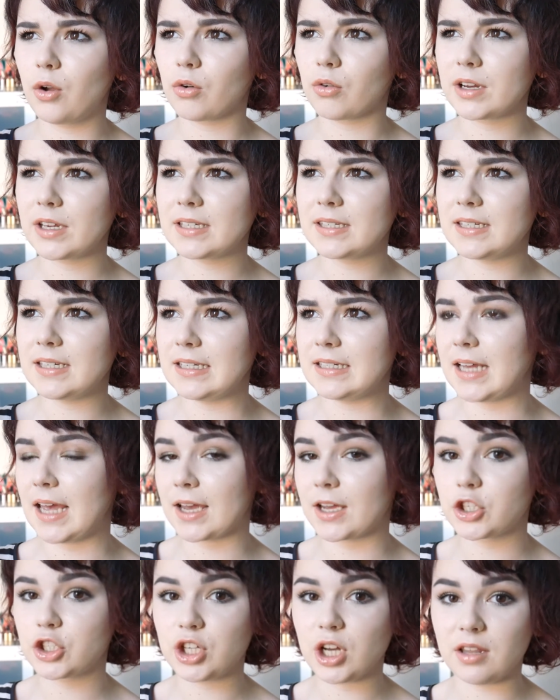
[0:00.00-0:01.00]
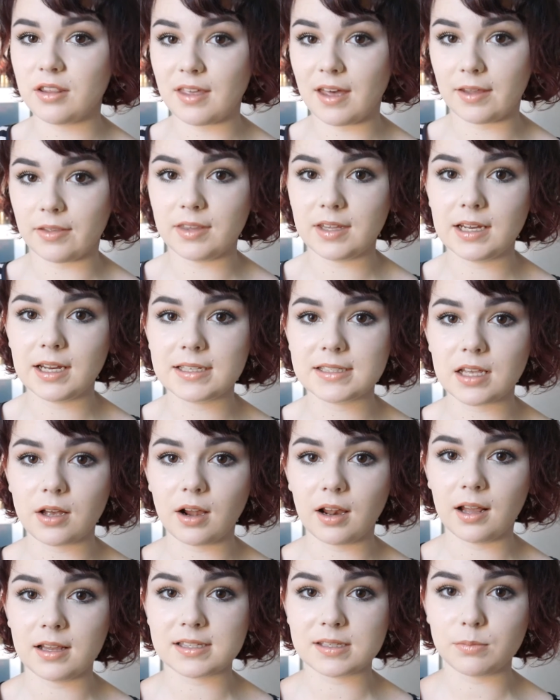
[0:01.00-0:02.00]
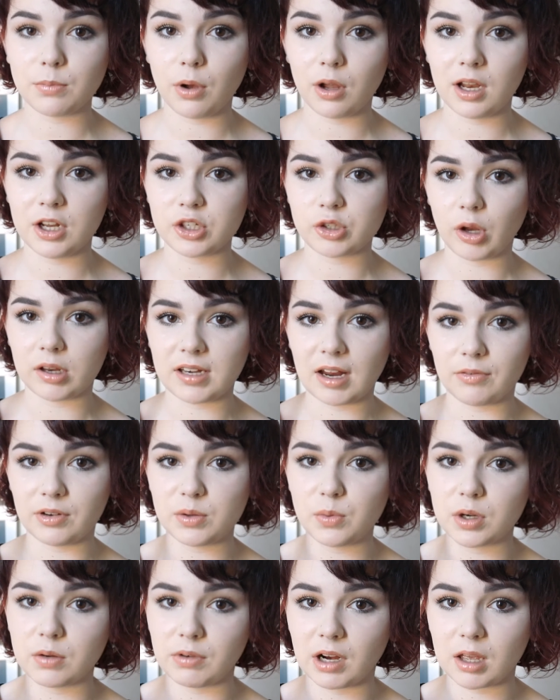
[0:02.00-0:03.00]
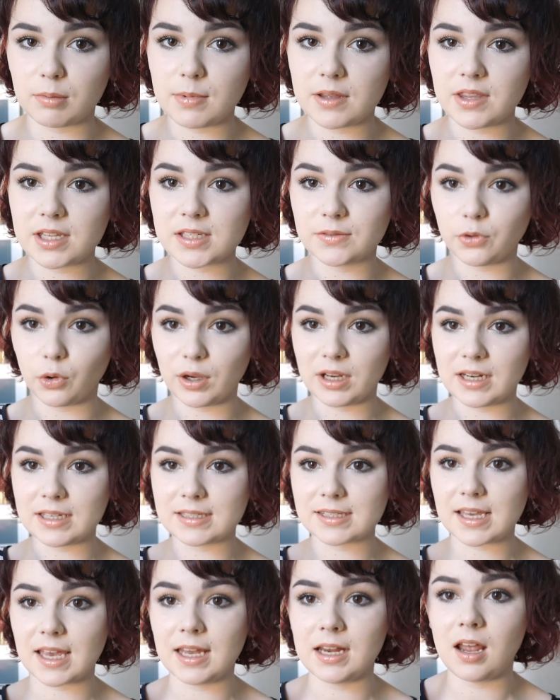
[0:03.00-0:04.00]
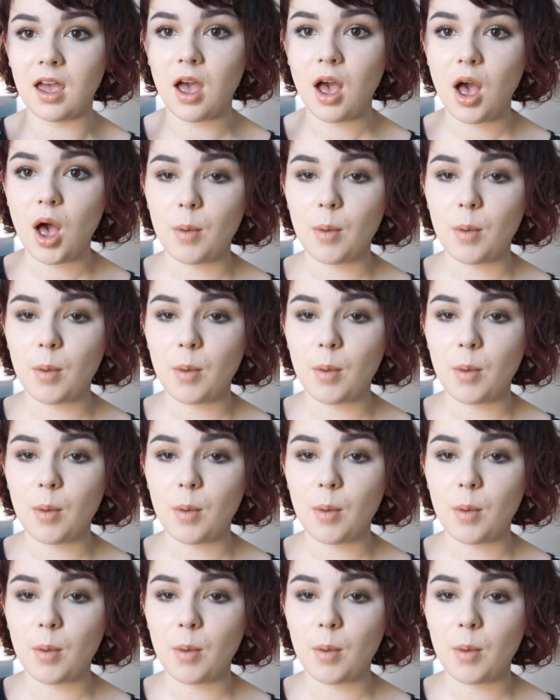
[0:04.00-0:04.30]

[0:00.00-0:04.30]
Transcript: greasy texture than the Liz Earle Cleanse and Polish, so I definitely wouldn't recommend this for oily skin.